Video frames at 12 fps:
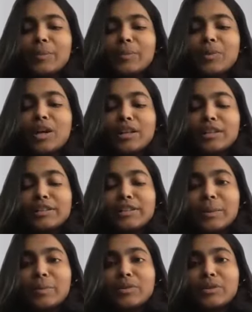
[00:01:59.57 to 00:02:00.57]

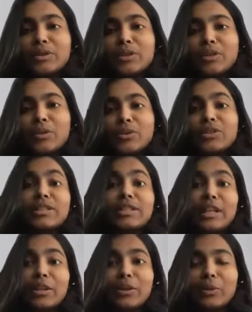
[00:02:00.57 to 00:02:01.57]
concept or
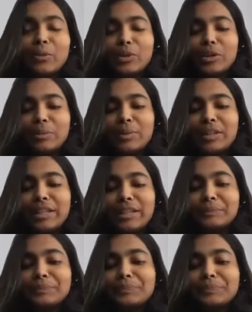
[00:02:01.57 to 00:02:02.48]
skill would be